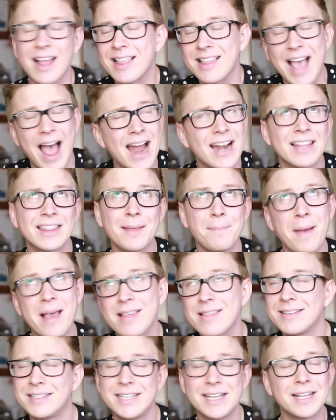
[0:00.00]
That's kind of the
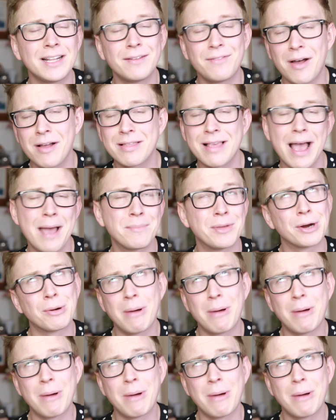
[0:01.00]
best deal of all time.